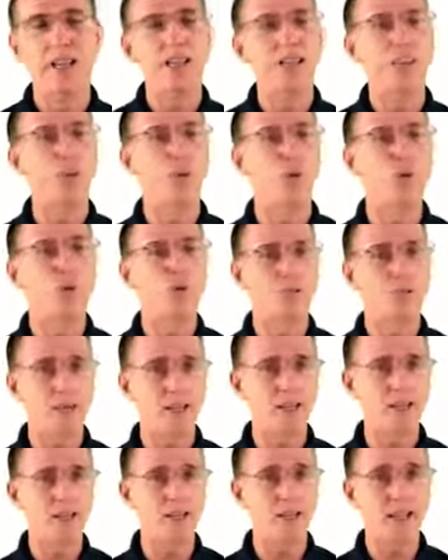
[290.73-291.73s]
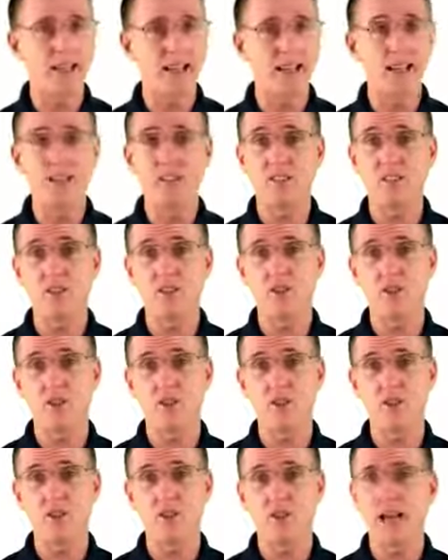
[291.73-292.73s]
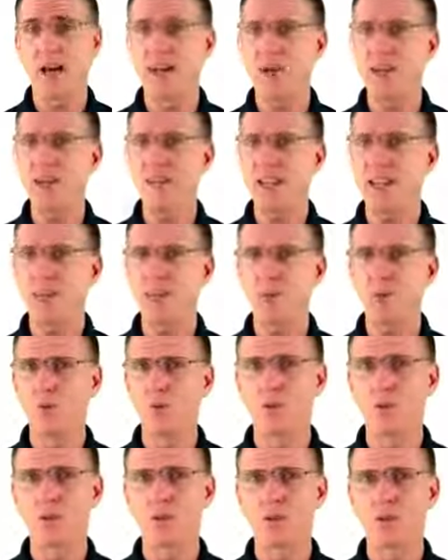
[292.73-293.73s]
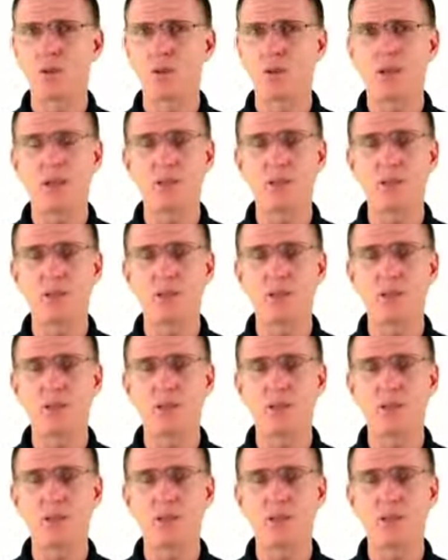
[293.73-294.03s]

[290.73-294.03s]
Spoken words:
So if money today is digital, how does that even work?